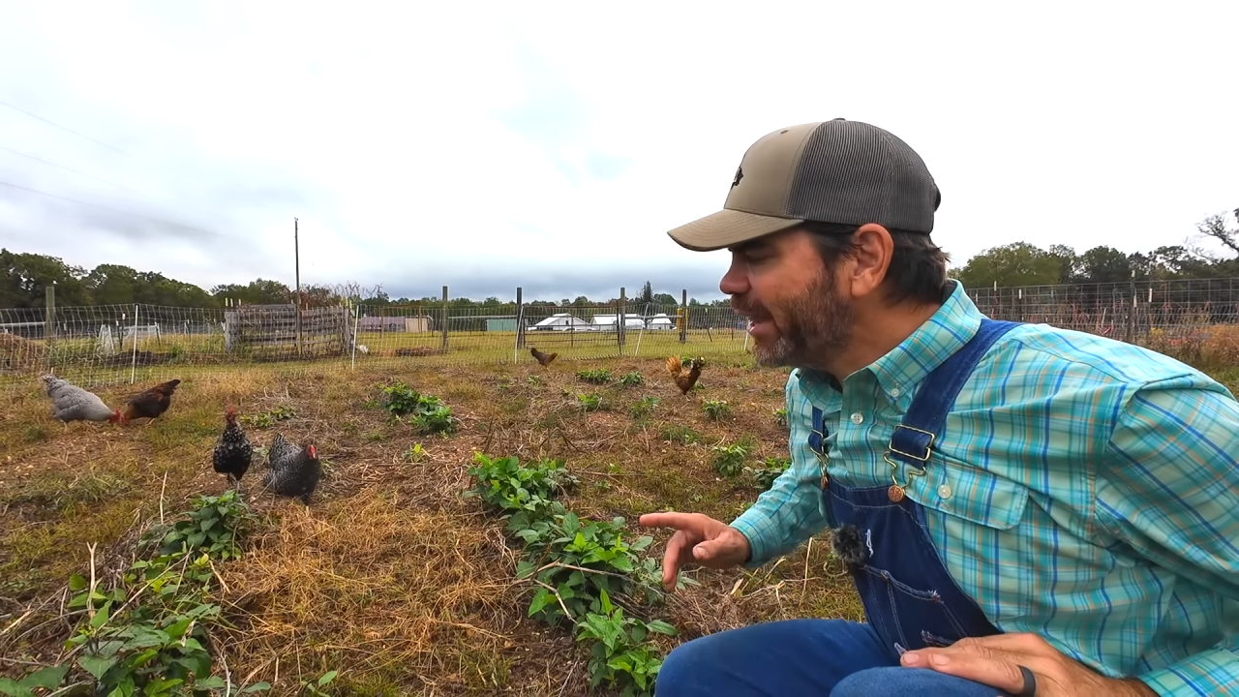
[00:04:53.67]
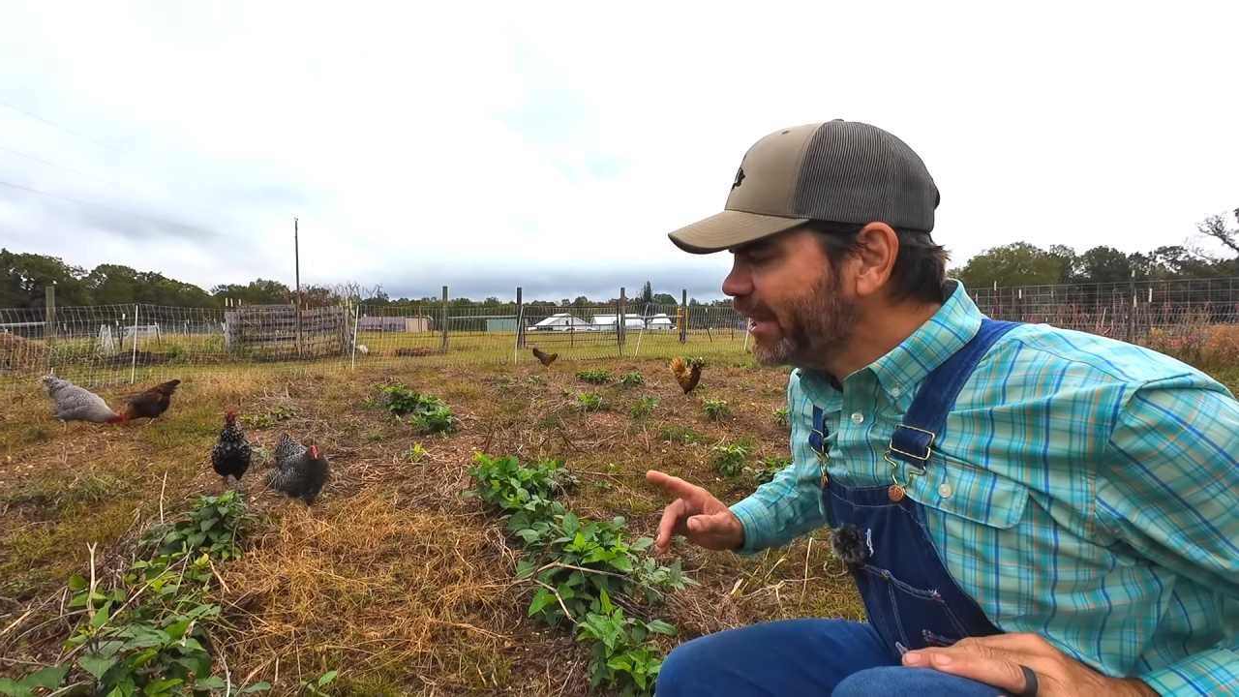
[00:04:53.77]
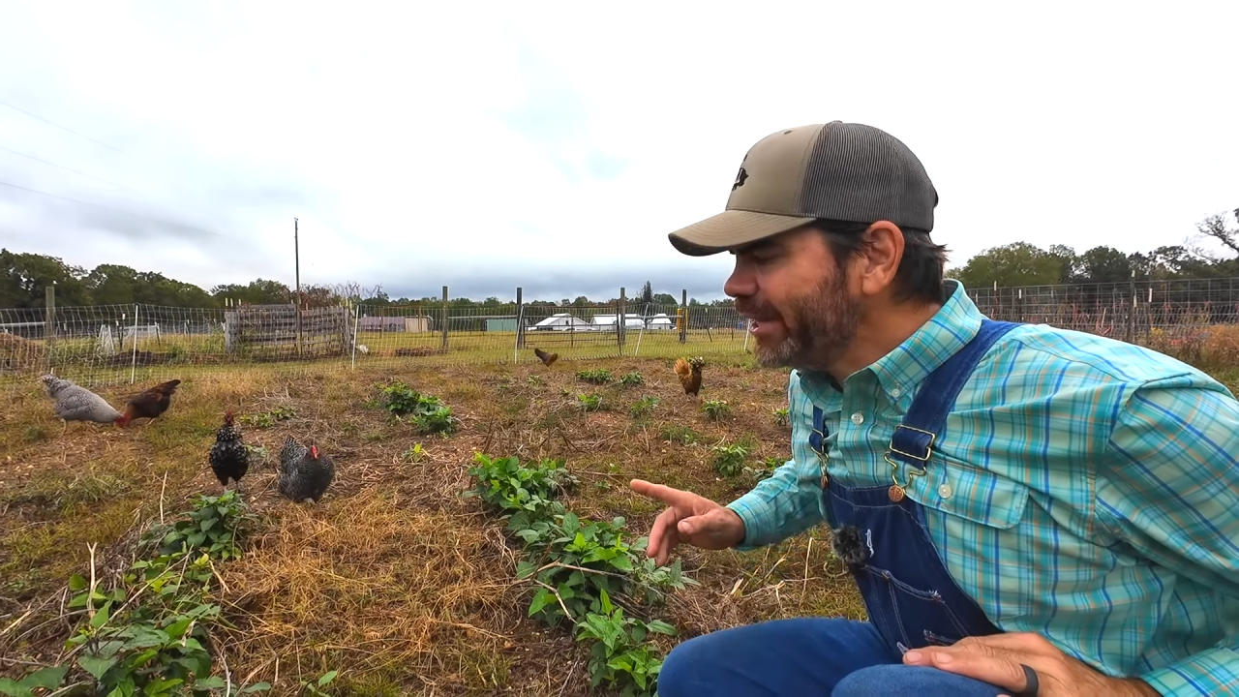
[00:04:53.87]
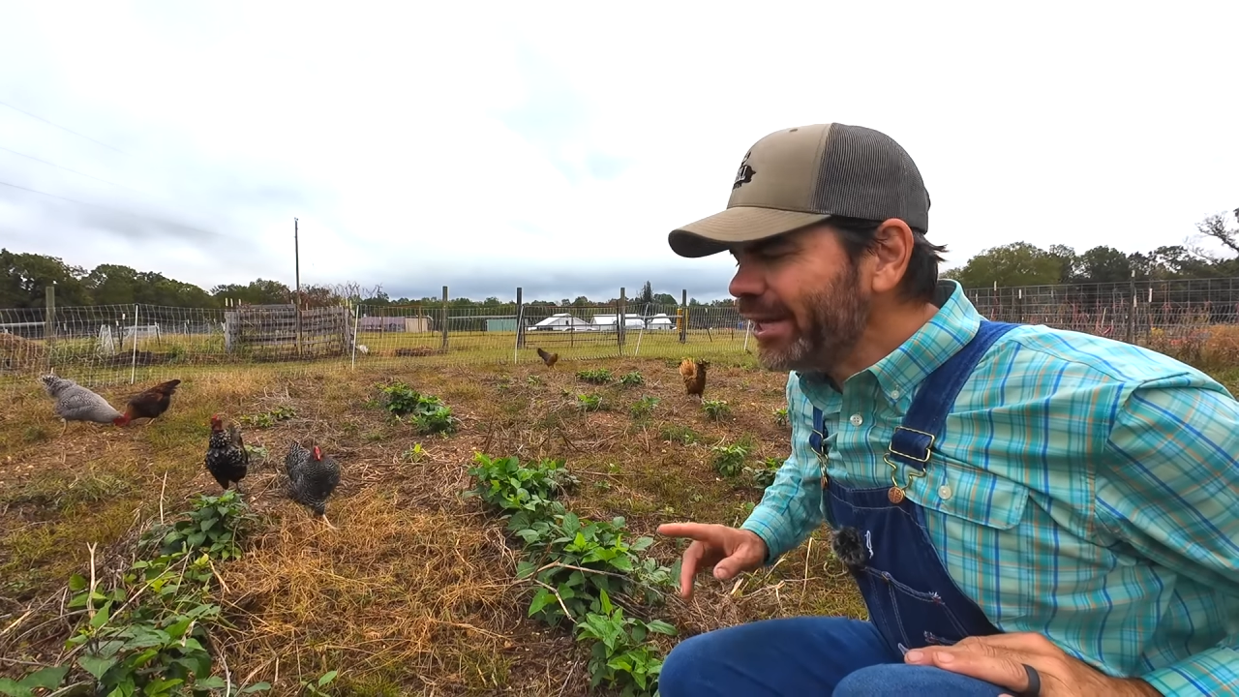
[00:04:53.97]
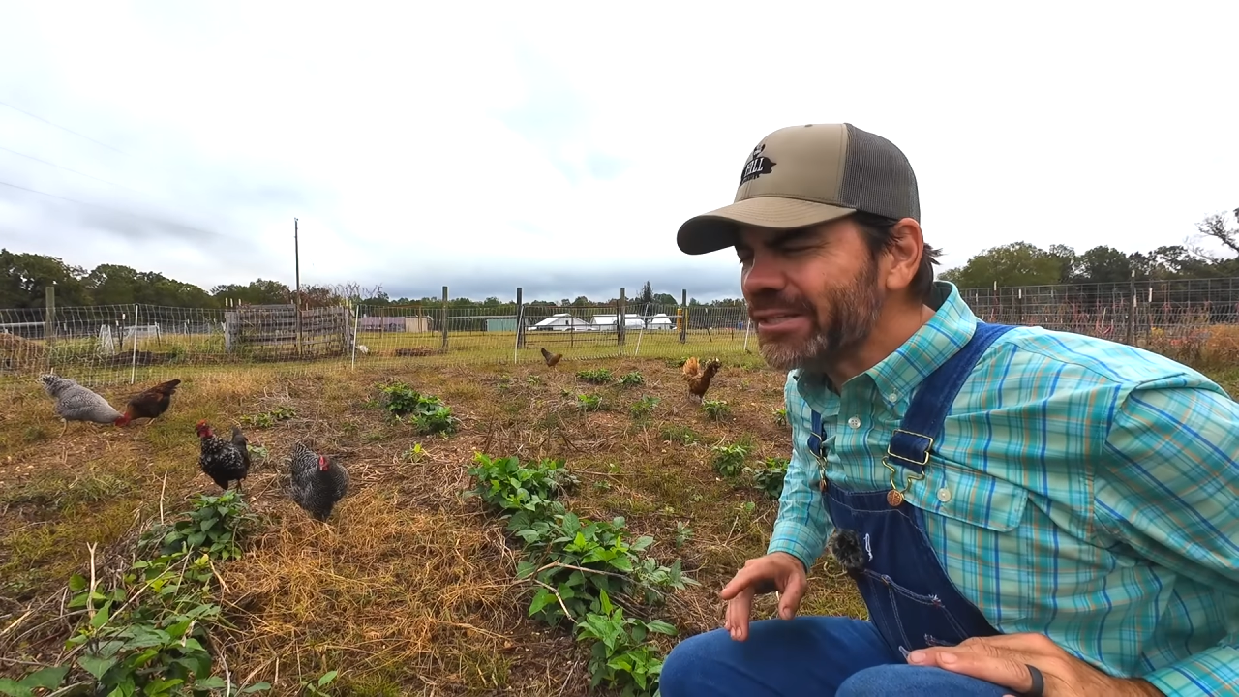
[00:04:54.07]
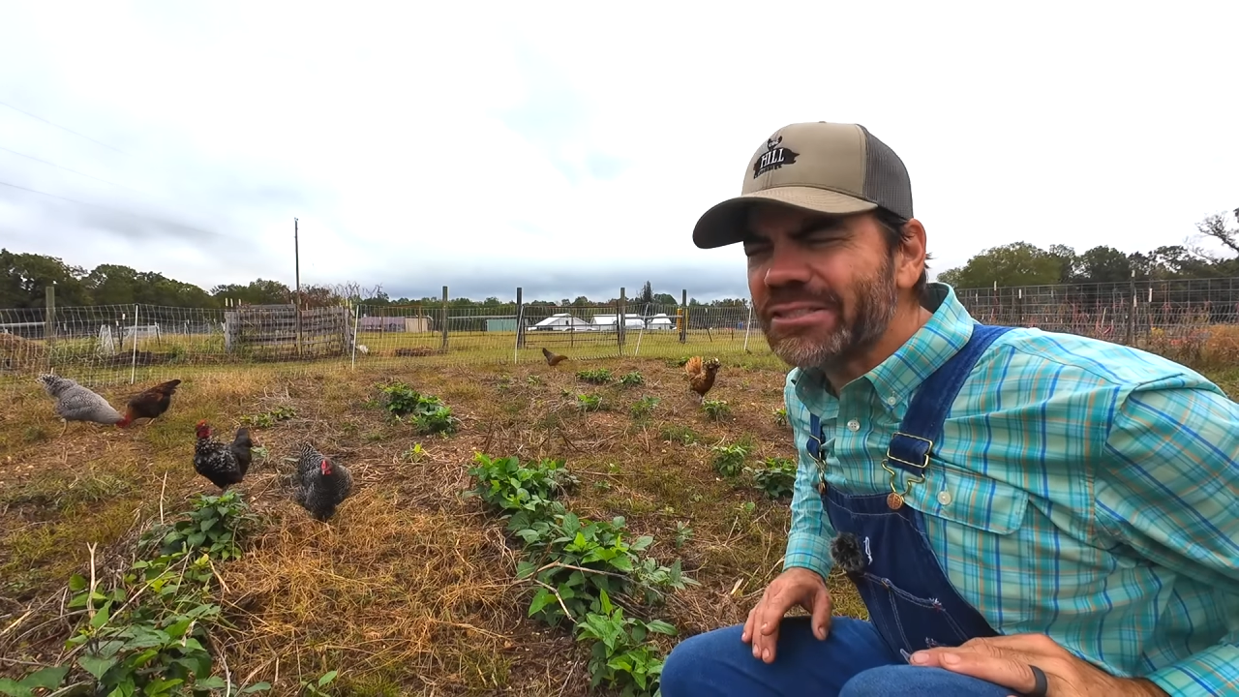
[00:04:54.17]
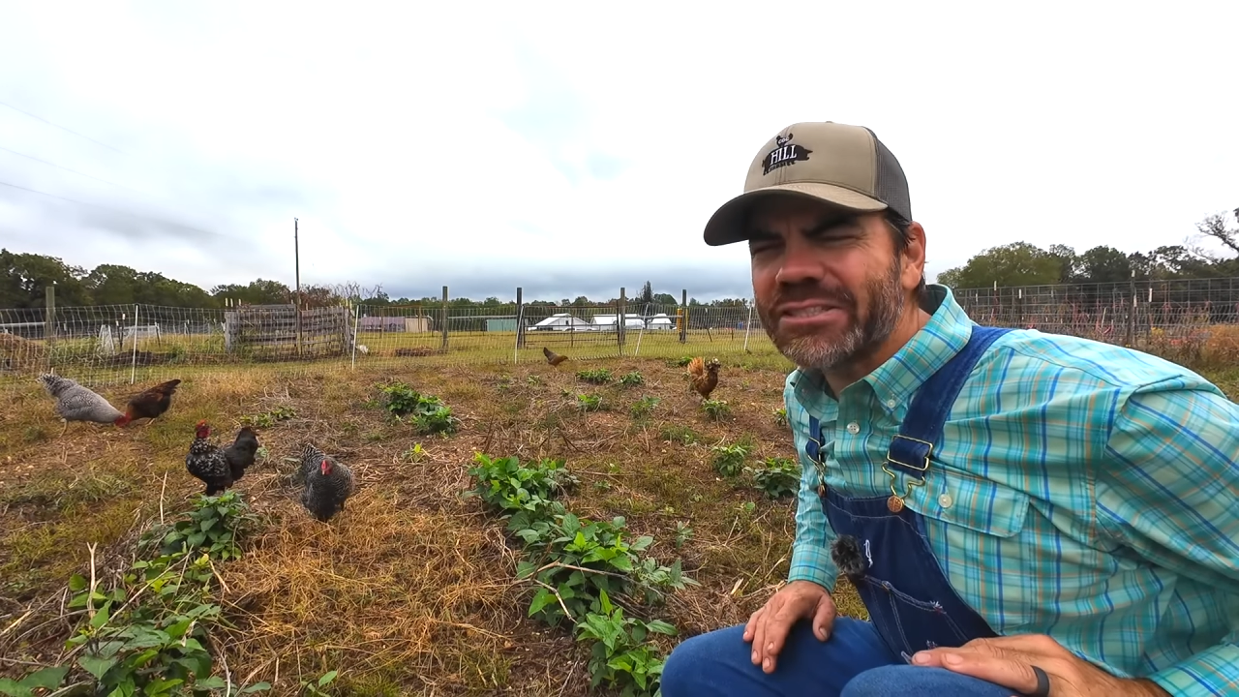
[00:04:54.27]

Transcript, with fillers: Let's